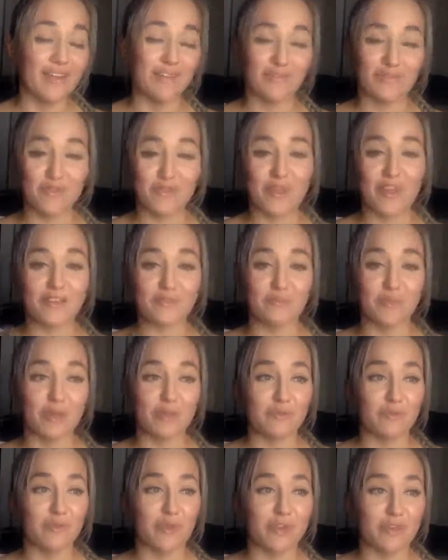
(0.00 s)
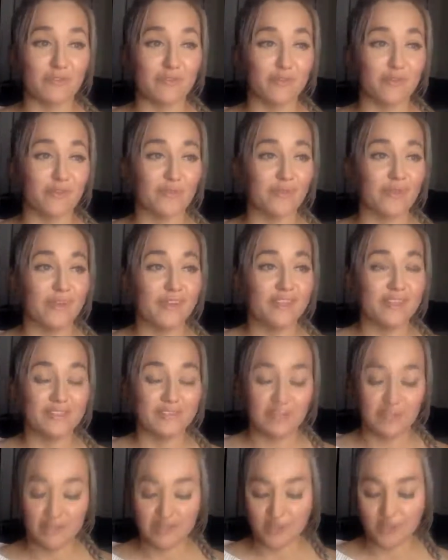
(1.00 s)
If you guys, by the way, if you
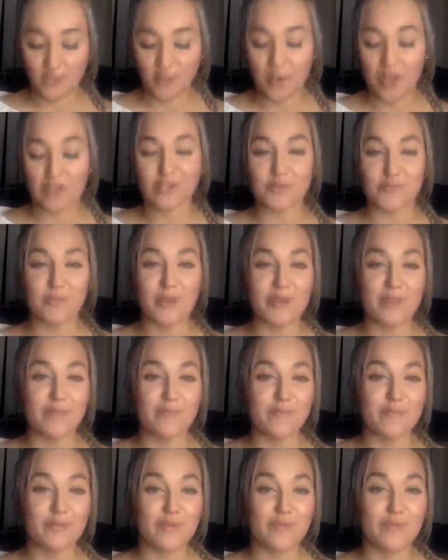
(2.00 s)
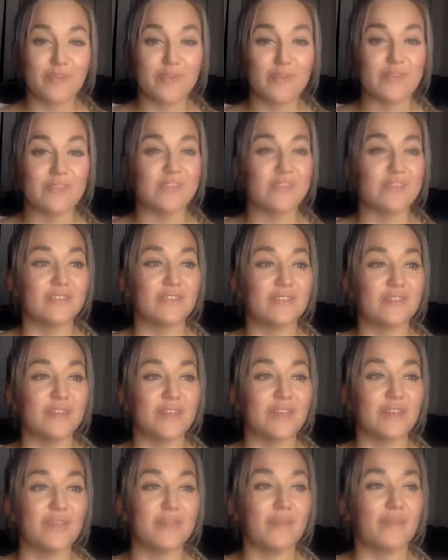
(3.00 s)
didn't watch my previous
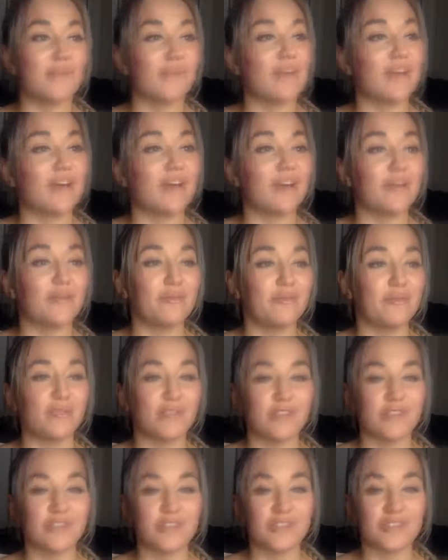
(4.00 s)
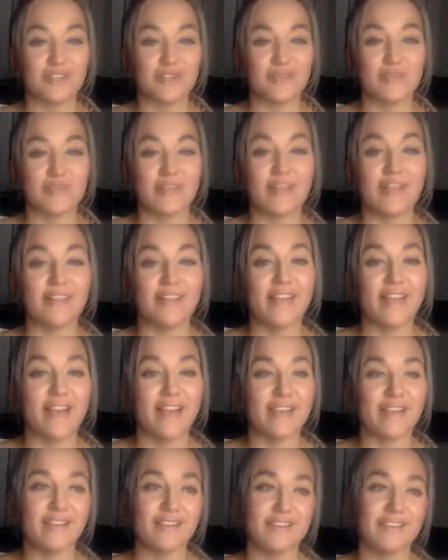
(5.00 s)
stream about relationships that
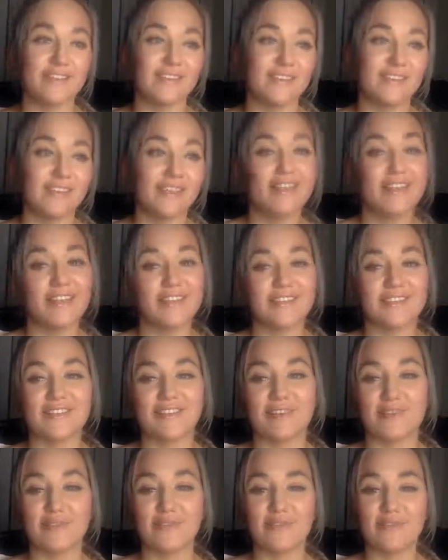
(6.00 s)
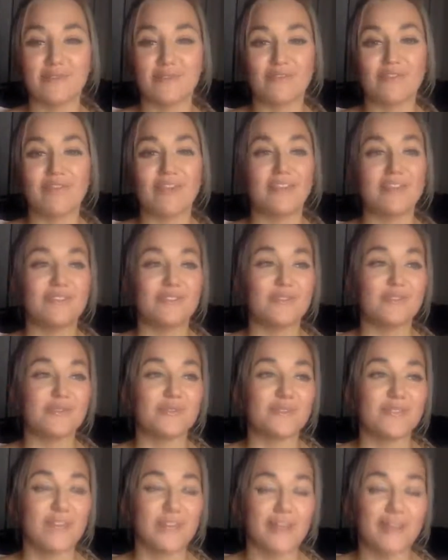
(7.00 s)
last, that's another thing to
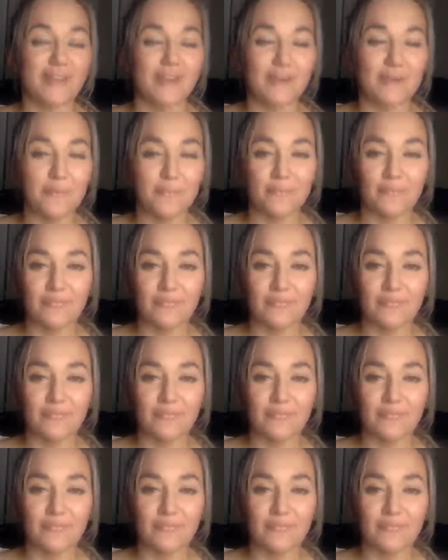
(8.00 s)
check out,